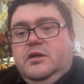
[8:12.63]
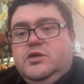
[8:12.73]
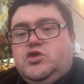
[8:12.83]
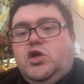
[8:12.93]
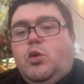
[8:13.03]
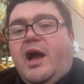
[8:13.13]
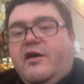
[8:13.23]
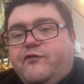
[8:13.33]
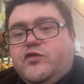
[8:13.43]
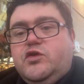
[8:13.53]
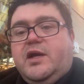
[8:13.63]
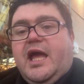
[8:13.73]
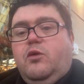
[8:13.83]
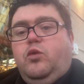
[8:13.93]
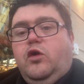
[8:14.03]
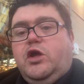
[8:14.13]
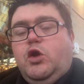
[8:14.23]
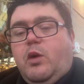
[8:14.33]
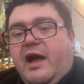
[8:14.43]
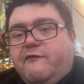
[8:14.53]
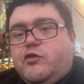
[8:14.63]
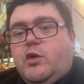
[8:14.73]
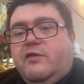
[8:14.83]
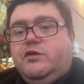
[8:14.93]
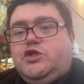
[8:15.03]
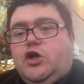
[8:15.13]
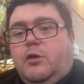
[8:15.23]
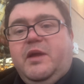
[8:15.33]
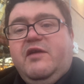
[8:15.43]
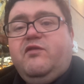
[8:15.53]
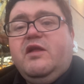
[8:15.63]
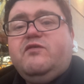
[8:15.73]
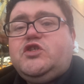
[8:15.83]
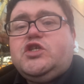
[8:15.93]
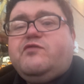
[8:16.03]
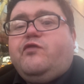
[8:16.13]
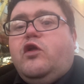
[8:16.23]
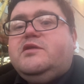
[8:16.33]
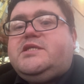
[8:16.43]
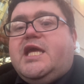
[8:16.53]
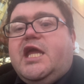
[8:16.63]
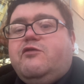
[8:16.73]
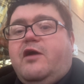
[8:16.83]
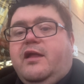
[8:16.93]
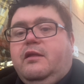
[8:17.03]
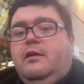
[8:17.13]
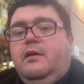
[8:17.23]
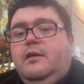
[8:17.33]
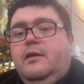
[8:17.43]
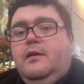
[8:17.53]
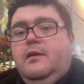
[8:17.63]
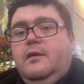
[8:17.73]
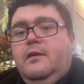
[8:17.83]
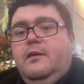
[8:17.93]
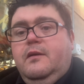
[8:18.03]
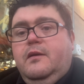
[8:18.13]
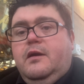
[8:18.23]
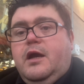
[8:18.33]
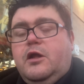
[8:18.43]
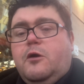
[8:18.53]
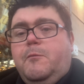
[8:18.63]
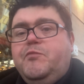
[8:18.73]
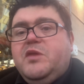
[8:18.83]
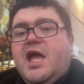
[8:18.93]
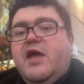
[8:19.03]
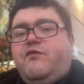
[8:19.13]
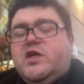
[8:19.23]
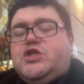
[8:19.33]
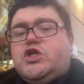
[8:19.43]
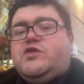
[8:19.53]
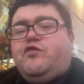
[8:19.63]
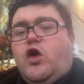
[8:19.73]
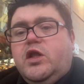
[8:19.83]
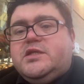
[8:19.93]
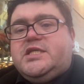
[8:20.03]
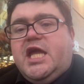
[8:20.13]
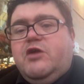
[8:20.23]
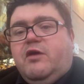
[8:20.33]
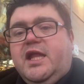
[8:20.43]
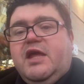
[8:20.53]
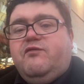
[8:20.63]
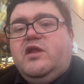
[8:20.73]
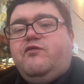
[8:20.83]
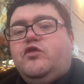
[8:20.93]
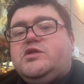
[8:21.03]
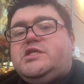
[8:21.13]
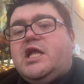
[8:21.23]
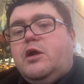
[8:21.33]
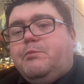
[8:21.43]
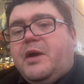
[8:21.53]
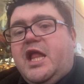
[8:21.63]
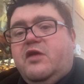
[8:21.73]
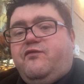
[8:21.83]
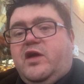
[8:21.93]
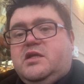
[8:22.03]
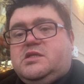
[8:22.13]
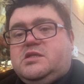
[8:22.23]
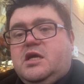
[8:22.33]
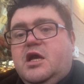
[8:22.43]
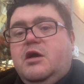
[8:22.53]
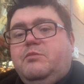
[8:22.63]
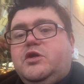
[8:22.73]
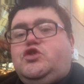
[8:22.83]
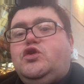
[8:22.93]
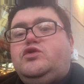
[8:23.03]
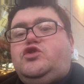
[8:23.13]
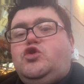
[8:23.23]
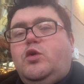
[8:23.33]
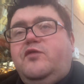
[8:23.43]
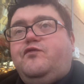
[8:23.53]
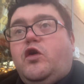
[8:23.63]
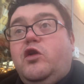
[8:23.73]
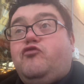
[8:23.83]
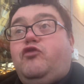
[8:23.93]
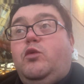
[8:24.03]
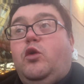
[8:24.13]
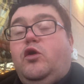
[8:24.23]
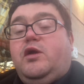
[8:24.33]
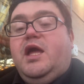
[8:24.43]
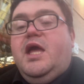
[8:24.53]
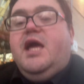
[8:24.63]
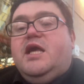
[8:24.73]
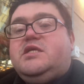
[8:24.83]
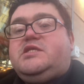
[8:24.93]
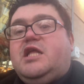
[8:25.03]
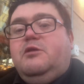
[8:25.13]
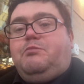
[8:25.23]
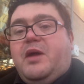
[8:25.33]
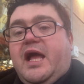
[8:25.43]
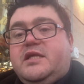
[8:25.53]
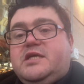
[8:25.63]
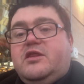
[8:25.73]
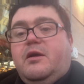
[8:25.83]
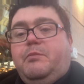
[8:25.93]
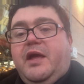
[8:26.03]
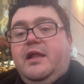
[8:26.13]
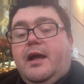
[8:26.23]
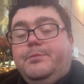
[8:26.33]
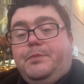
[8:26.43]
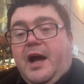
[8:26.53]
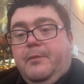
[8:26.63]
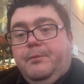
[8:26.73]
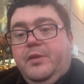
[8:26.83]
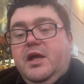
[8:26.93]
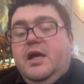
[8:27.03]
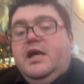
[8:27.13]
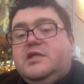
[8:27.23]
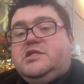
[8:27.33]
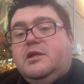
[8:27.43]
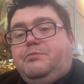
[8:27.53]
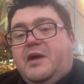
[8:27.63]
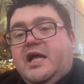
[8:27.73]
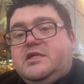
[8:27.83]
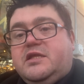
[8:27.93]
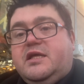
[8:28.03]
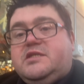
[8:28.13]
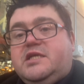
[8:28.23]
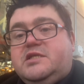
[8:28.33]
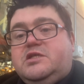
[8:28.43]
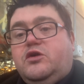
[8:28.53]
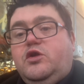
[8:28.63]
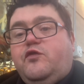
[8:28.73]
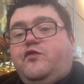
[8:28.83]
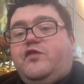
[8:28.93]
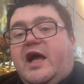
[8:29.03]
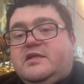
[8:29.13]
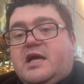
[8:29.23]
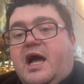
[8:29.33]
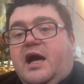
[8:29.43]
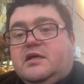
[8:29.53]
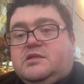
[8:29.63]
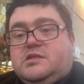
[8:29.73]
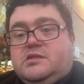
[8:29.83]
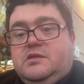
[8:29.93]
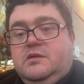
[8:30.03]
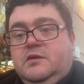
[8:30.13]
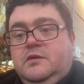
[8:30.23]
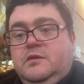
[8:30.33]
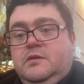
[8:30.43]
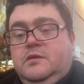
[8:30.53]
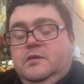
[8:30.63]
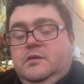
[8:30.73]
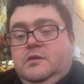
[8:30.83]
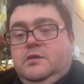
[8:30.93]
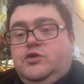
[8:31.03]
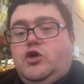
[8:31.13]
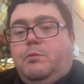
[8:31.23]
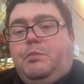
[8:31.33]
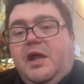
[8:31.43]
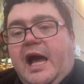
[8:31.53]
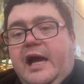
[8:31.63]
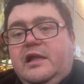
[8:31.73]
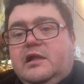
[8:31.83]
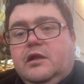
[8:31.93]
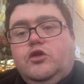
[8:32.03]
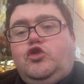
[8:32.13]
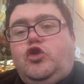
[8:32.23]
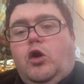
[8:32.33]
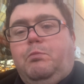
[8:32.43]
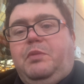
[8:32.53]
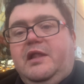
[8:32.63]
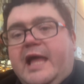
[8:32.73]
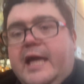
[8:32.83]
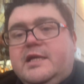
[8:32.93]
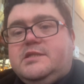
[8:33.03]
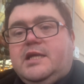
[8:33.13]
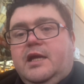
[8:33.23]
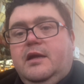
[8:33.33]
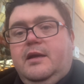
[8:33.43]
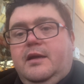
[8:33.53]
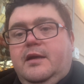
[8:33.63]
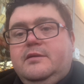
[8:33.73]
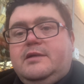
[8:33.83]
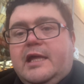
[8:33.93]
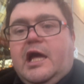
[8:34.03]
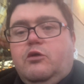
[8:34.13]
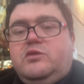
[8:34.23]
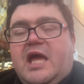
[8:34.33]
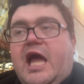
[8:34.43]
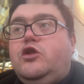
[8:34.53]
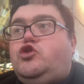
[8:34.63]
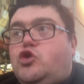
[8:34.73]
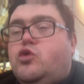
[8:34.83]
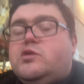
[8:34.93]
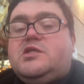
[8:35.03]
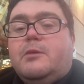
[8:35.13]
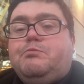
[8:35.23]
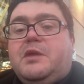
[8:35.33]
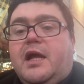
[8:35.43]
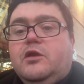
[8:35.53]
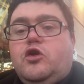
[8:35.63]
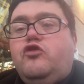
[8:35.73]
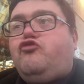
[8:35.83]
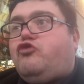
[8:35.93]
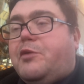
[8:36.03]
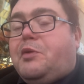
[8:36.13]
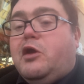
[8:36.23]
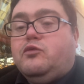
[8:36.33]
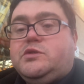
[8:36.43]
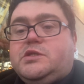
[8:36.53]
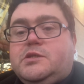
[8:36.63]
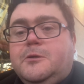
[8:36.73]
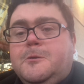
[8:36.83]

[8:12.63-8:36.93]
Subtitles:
So you have to get work. You have to have a job, even if it's just volunteering. You know, if it's just volunteering, even if you're still on benefits, but you're doing voluntary work, it's still better than being a bum. It's still better than sitting on your fat ass. Don't be idle. Don't be lazy. Get out there and do something. Contribute.